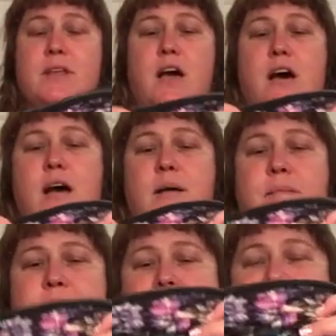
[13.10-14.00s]

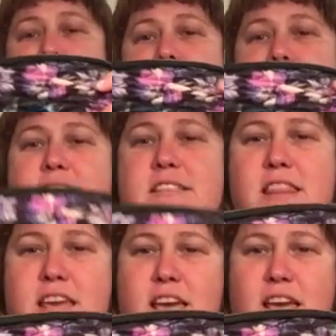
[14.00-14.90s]
um, and this is
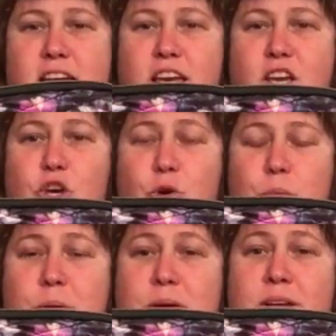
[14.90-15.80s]
the Coupe